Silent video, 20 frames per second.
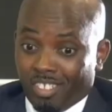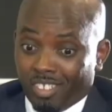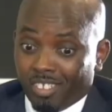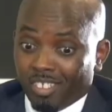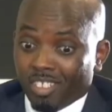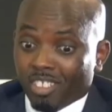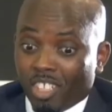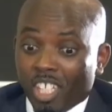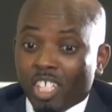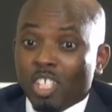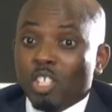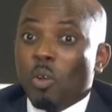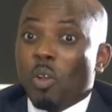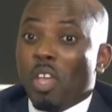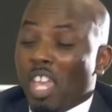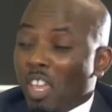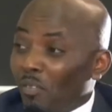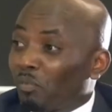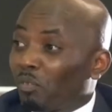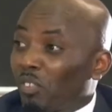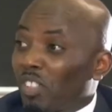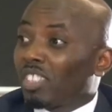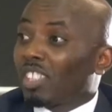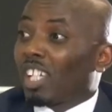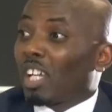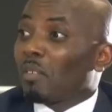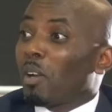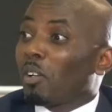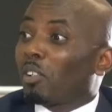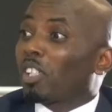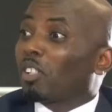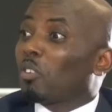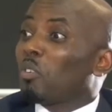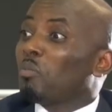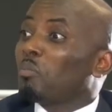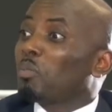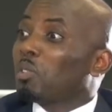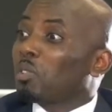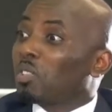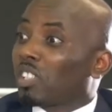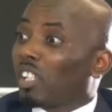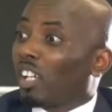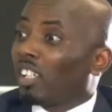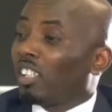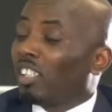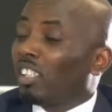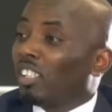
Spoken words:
they know everything about a computer.